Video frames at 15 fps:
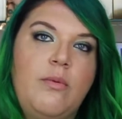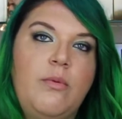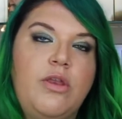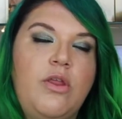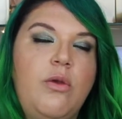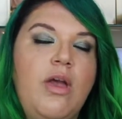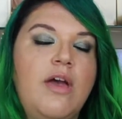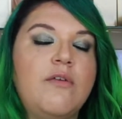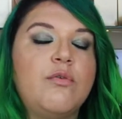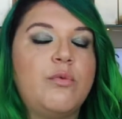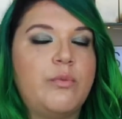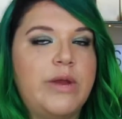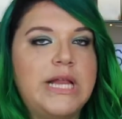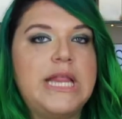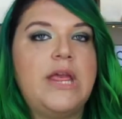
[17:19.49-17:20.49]
When you have
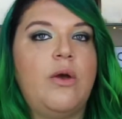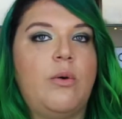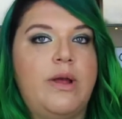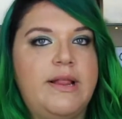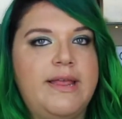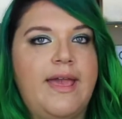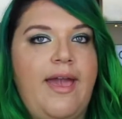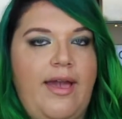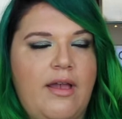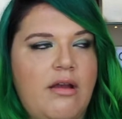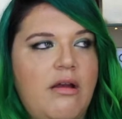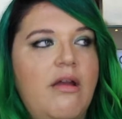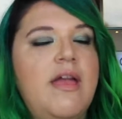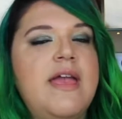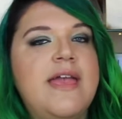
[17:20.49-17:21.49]
really oily
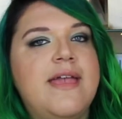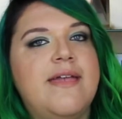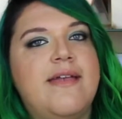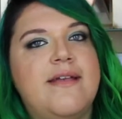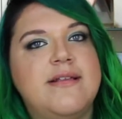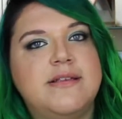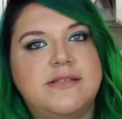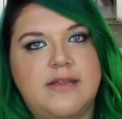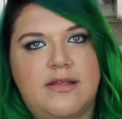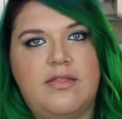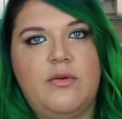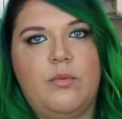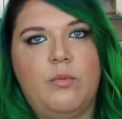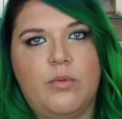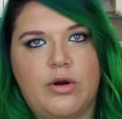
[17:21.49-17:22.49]
hair, it
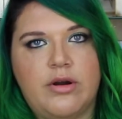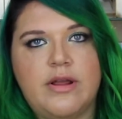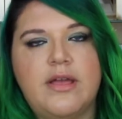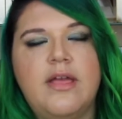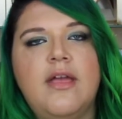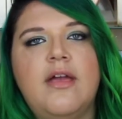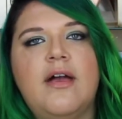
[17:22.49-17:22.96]
doesn't work.